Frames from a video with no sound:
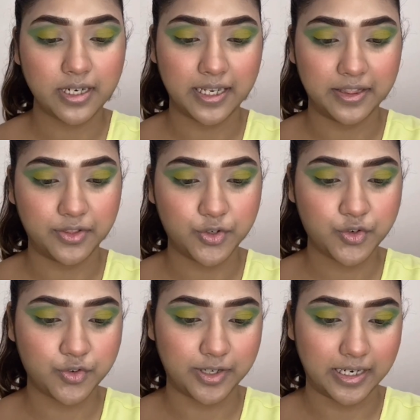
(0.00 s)
in the
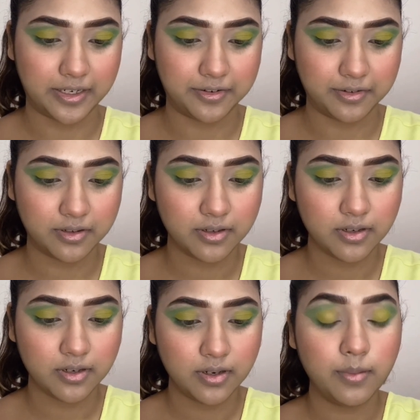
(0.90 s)
shade
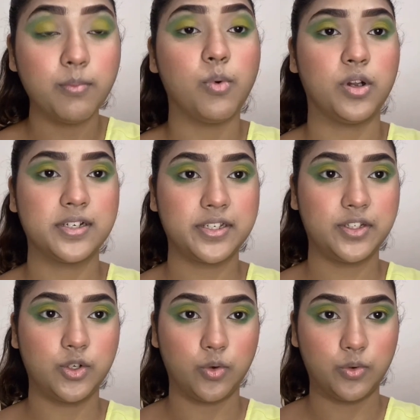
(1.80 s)

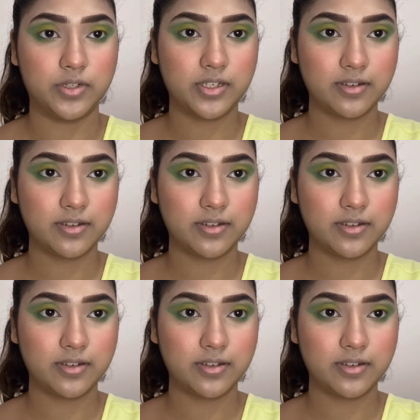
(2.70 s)
Molten Gold.